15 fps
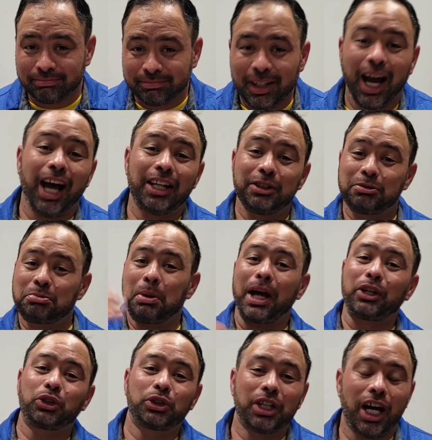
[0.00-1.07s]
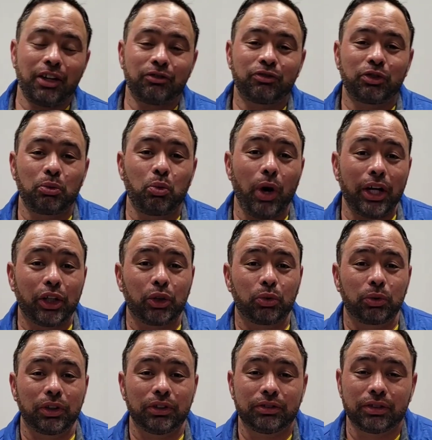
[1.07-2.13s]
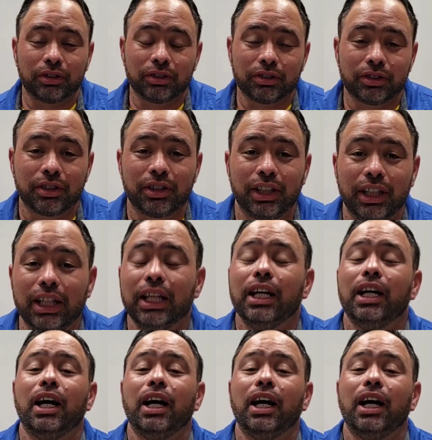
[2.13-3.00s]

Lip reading: Hi, this is Pastor Don from Weicker Realtors, the